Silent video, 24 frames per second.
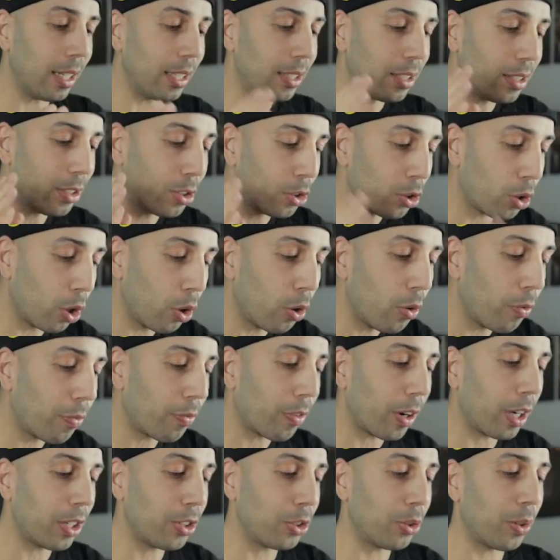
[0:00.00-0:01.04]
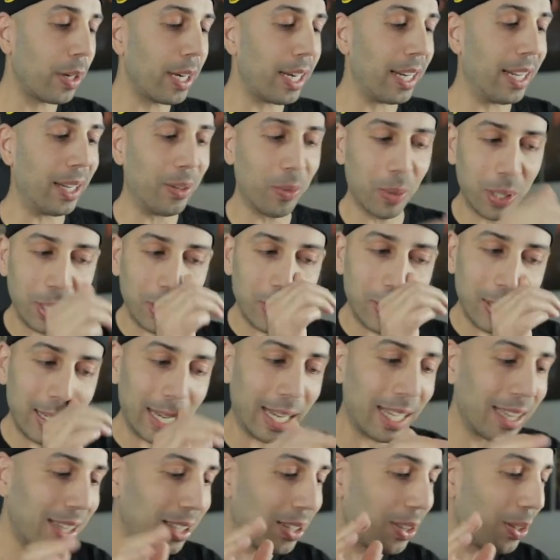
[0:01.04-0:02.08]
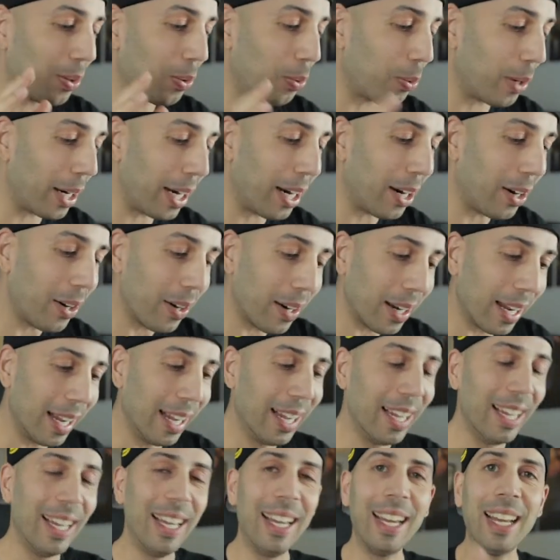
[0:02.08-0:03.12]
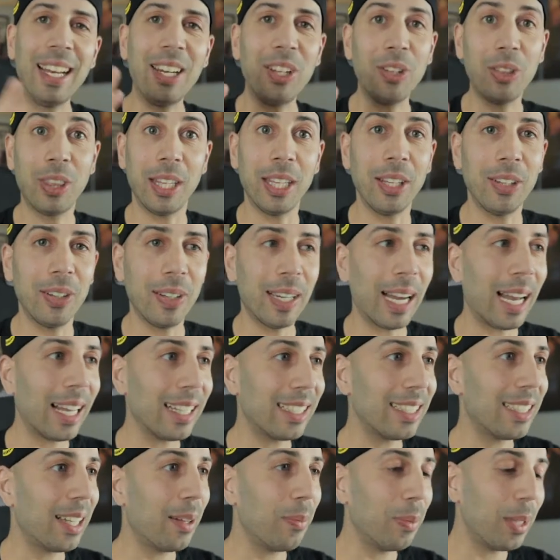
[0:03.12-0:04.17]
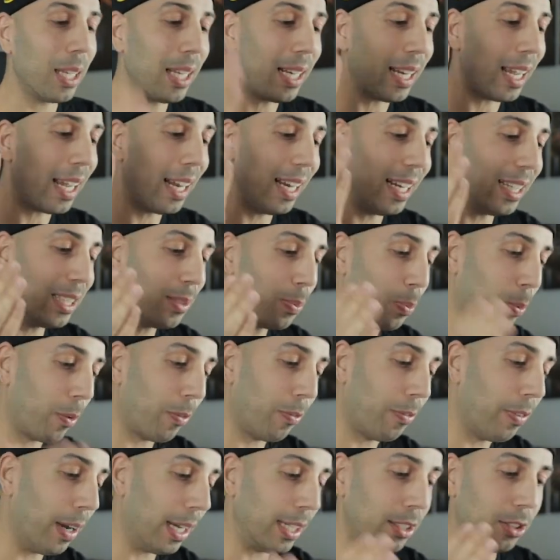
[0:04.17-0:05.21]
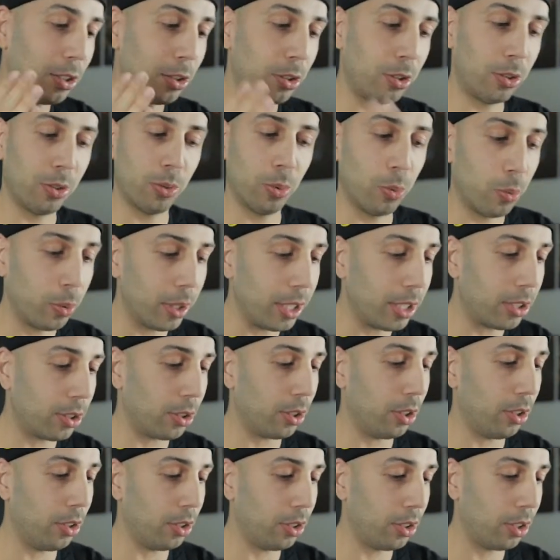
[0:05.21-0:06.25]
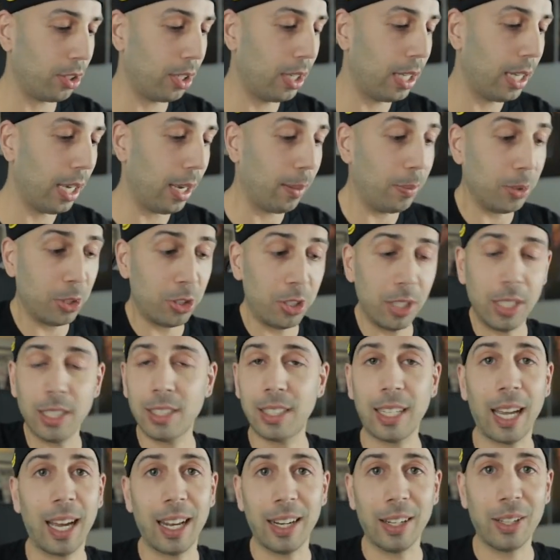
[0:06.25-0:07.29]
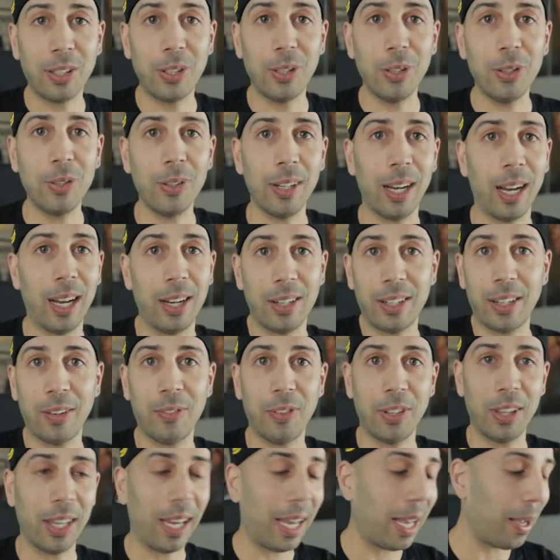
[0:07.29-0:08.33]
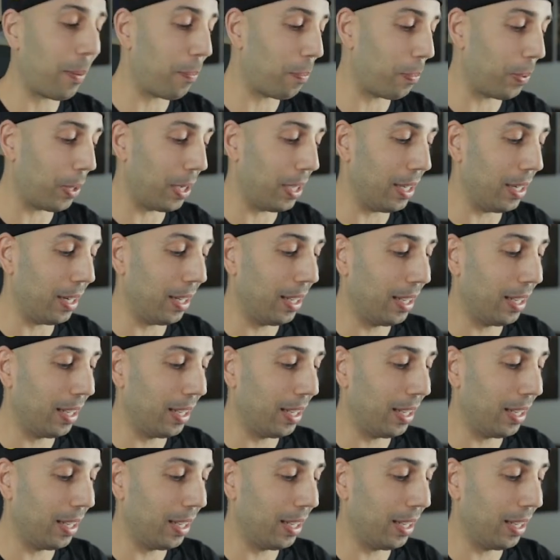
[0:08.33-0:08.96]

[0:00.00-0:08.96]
It's so frustrating when you get to the rare and you think you got something and it's Professor's Research. I mean, she is kind of cute, I'll give her that, but